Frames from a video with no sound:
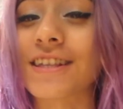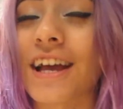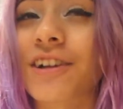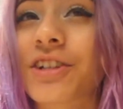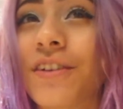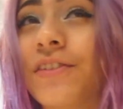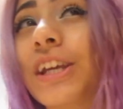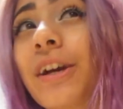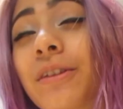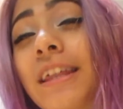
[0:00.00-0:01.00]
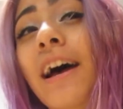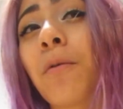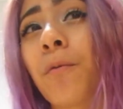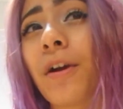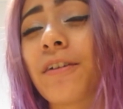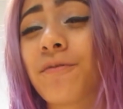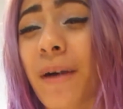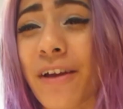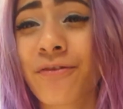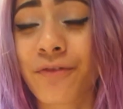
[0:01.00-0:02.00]
it's actually a video that one of
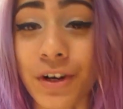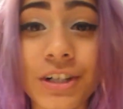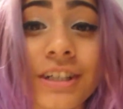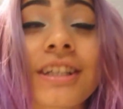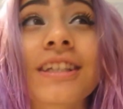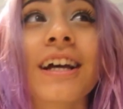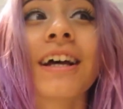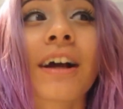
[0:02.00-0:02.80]
my first